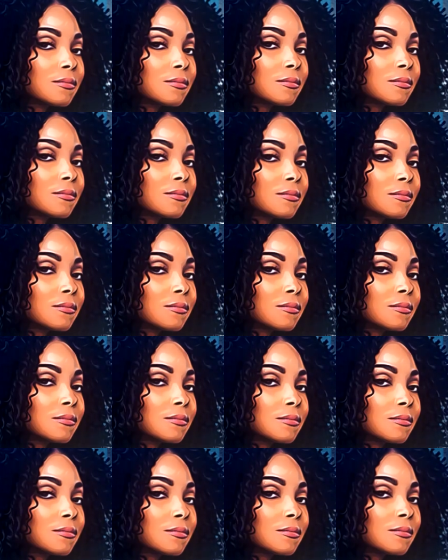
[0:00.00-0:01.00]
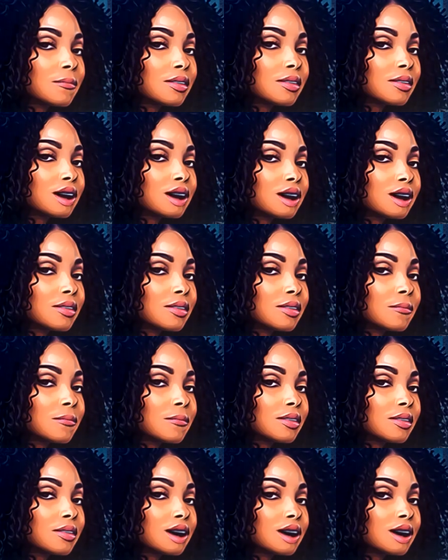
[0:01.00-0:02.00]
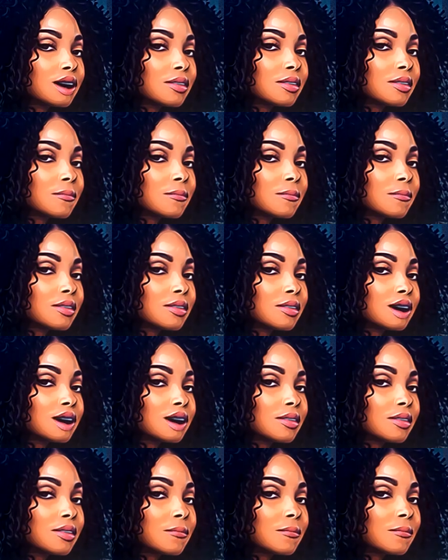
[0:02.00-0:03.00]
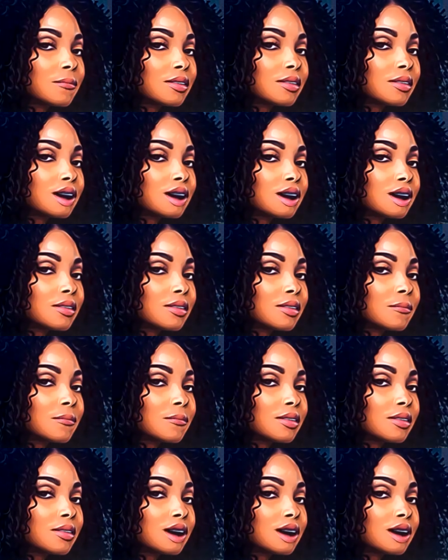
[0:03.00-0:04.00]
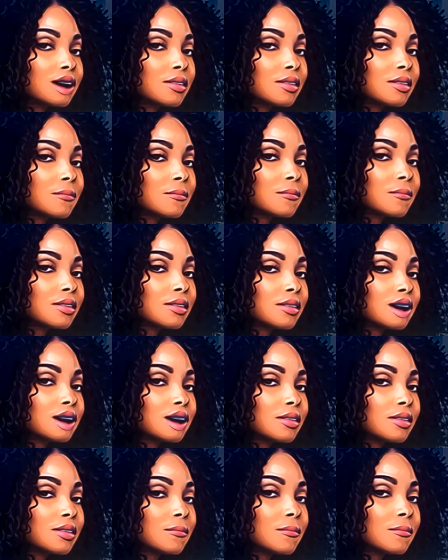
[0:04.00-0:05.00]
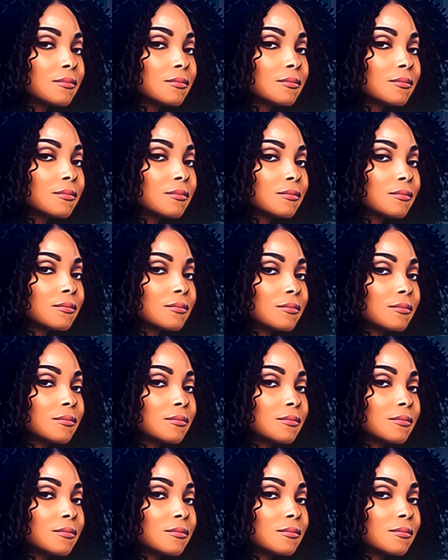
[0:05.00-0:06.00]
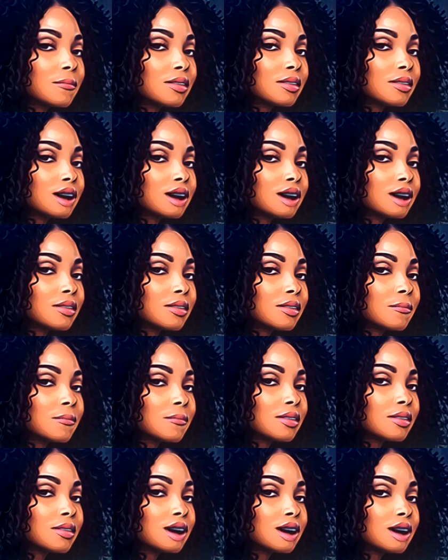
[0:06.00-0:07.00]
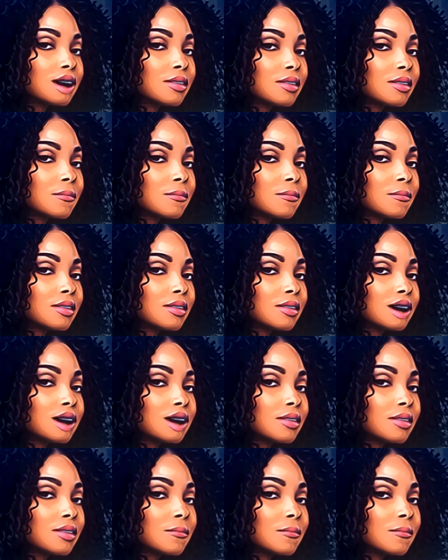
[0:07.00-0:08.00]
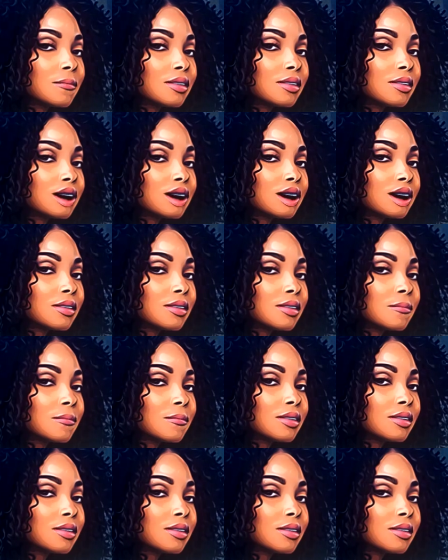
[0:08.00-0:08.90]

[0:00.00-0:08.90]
But all jokes aside, y'all, I don't like how Justin just agreed to give his dog up, and that's that. It reminds me of when people blend families